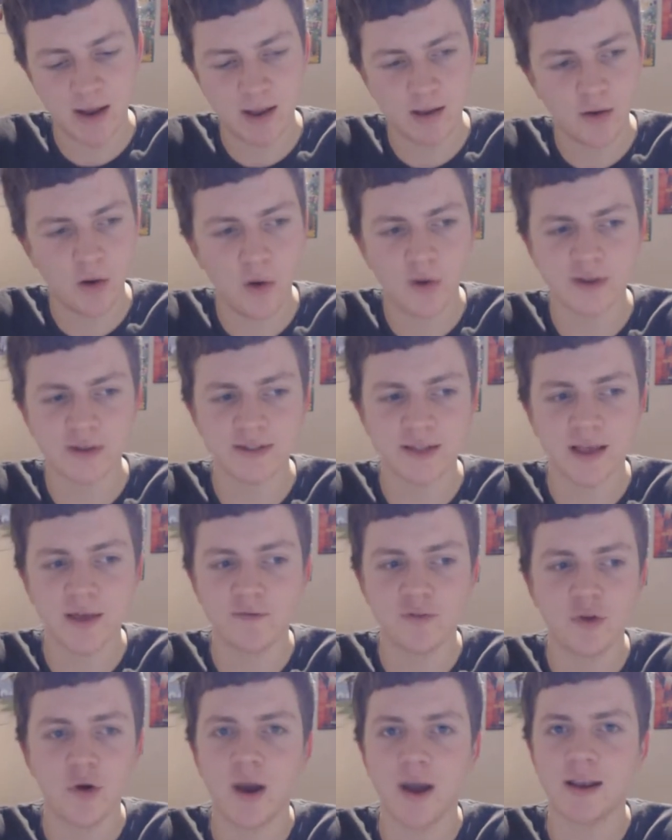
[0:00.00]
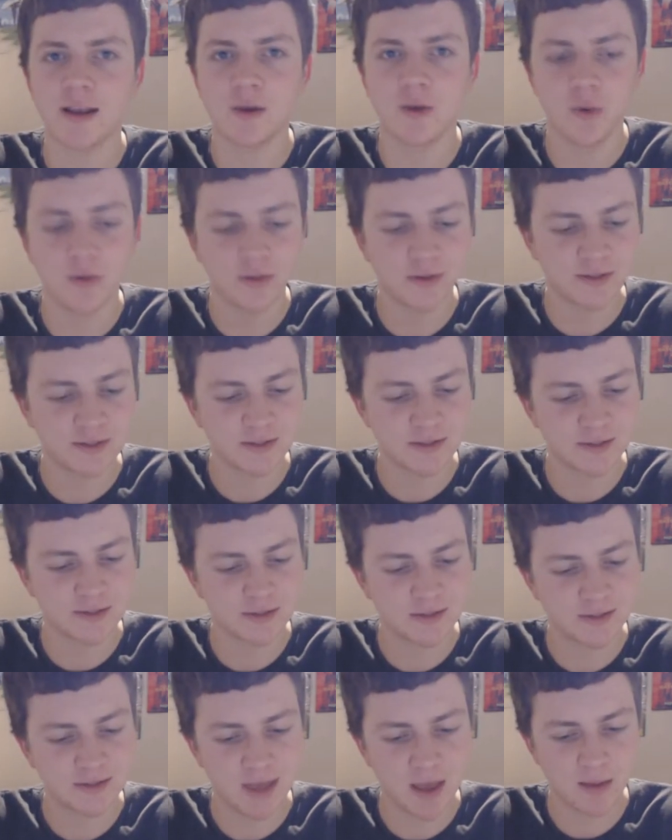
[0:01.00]
but I honestly have no idea what
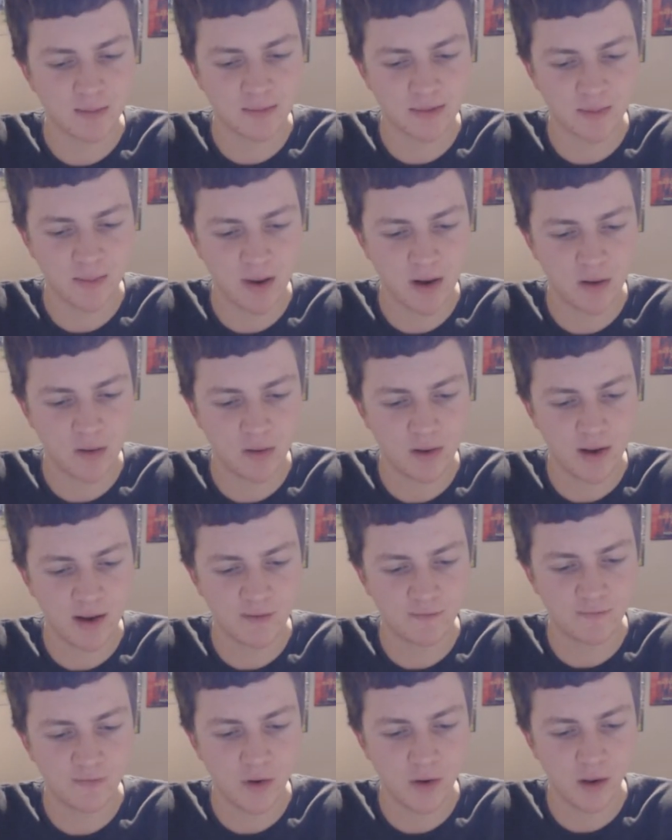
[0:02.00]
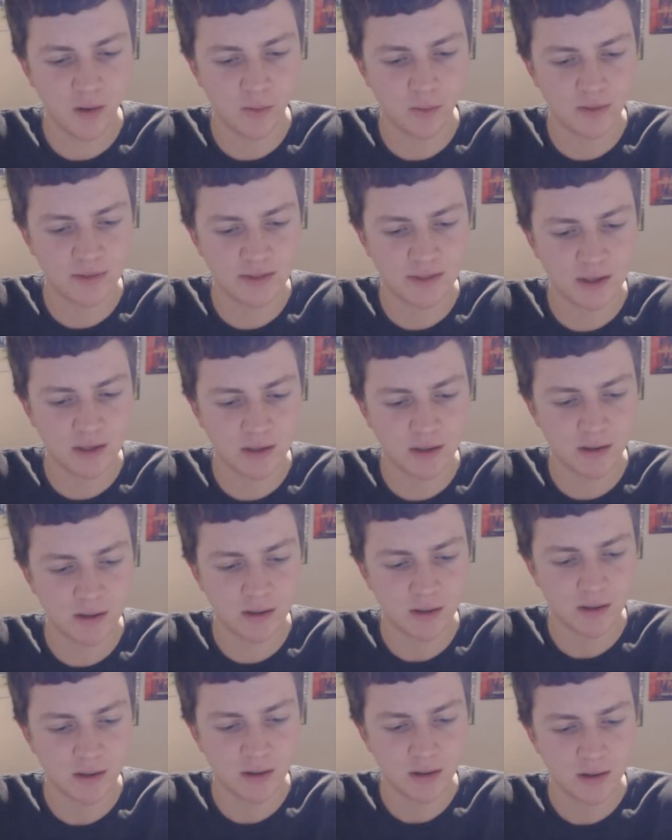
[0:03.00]
this this game is about. I thought it was
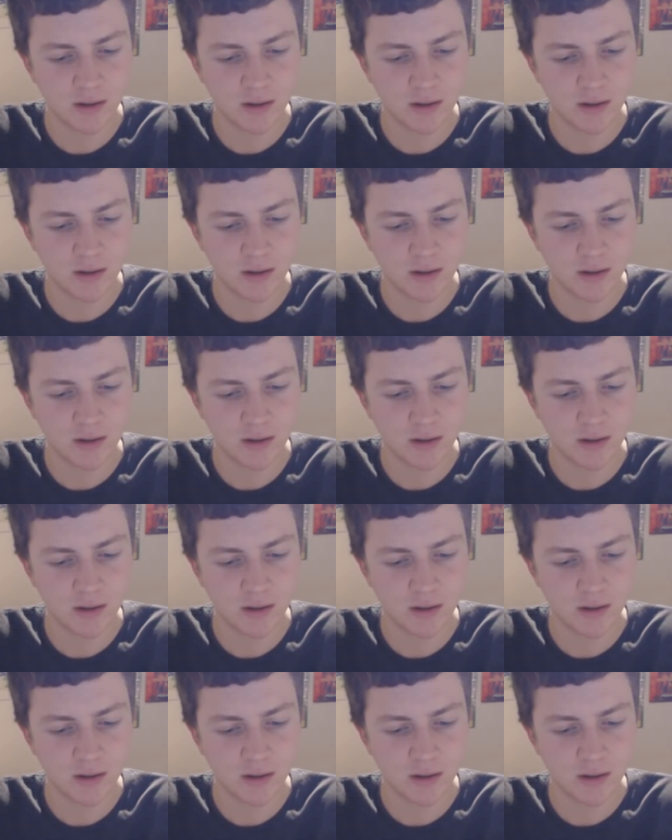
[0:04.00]
a